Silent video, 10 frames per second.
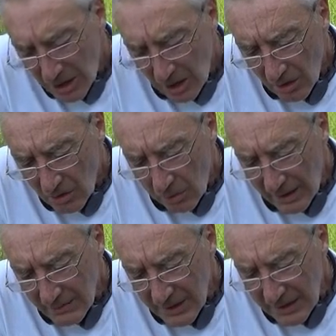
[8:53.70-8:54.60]
can't
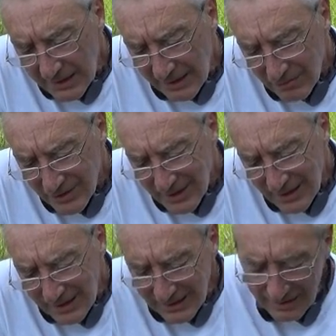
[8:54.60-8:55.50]
quite make out the
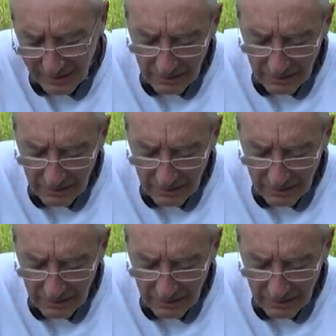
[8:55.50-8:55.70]
date